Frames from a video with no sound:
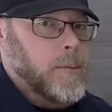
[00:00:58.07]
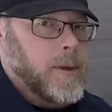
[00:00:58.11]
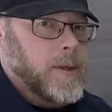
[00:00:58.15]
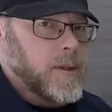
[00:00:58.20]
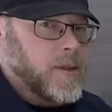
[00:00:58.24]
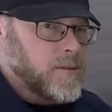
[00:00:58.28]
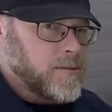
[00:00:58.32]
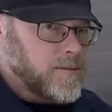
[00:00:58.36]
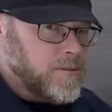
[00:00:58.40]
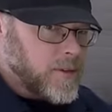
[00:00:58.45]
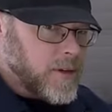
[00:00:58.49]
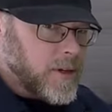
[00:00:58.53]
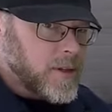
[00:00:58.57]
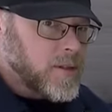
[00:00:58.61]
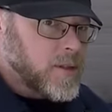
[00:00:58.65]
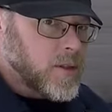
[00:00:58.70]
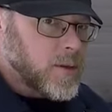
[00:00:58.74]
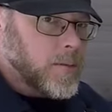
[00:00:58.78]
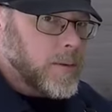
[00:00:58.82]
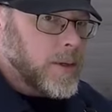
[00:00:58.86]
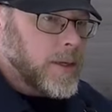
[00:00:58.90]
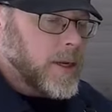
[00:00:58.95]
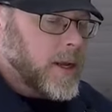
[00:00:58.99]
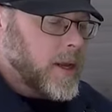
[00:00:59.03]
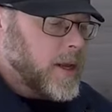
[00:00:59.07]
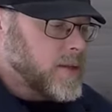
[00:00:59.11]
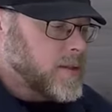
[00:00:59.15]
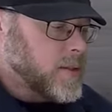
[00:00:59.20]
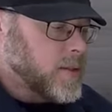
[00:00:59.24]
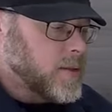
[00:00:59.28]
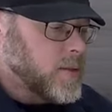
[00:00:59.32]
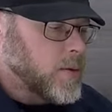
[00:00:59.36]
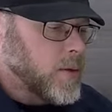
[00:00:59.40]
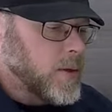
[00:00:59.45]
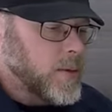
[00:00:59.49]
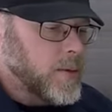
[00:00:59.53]
but the first three days
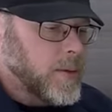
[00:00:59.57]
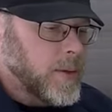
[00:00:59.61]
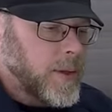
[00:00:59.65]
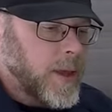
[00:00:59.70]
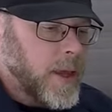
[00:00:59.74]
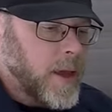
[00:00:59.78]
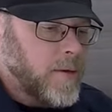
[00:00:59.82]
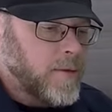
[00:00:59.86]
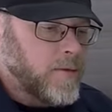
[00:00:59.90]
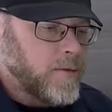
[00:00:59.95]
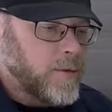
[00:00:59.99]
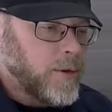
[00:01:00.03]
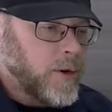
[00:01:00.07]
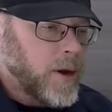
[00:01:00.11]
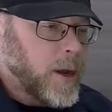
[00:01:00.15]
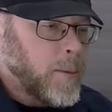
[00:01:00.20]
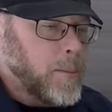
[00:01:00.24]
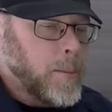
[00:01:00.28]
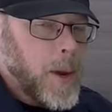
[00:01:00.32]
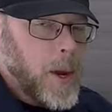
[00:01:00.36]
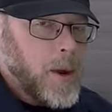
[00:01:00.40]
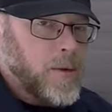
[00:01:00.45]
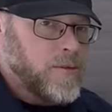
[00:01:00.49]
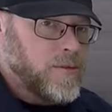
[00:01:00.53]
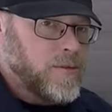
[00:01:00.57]
is going to account for about